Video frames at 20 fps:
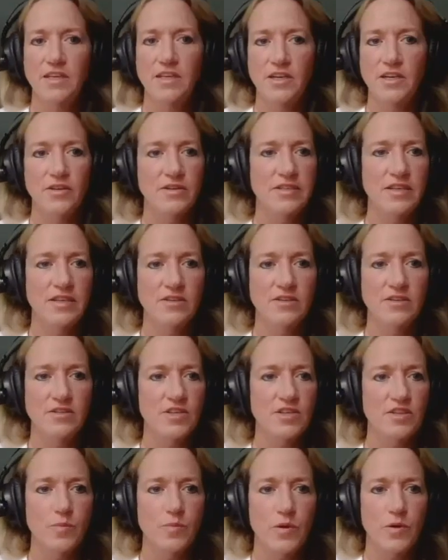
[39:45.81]
our
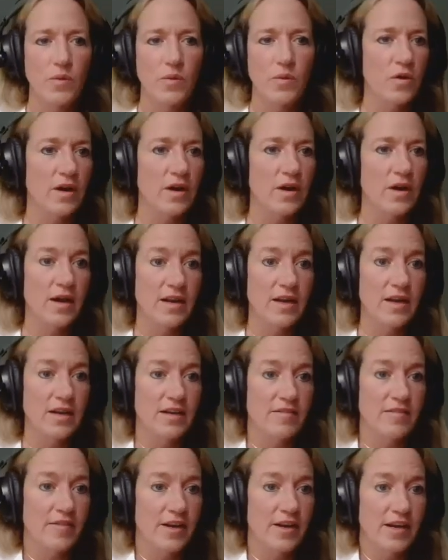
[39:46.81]
downstairs brain, we're not
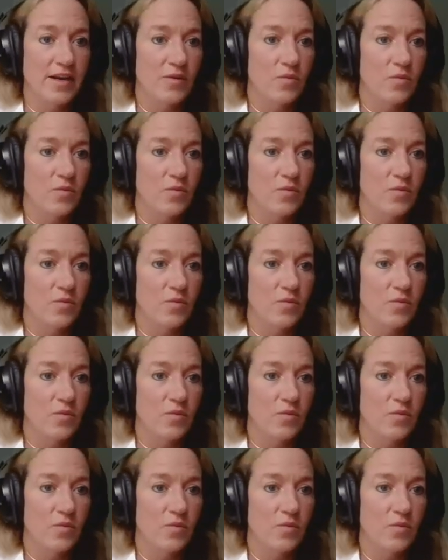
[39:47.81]
innovating,